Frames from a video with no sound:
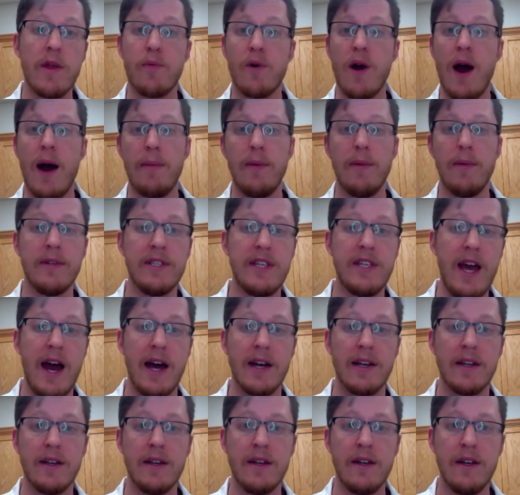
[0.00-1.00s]
problem is
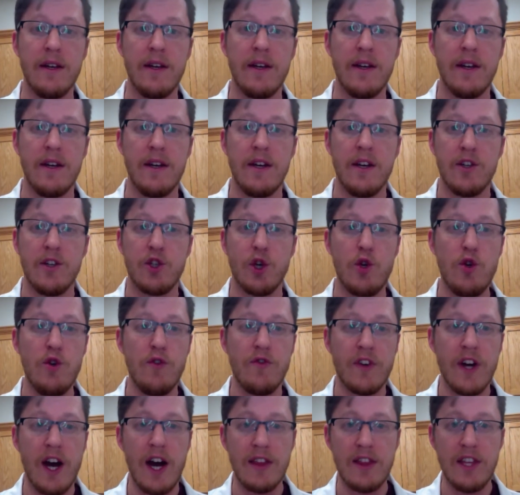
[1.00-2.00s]
at. So
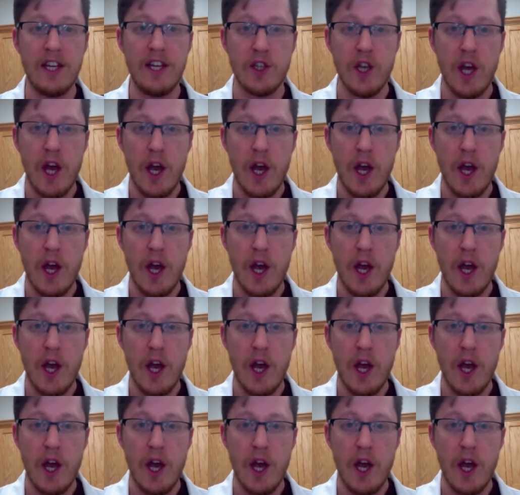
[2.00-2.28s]
you've got these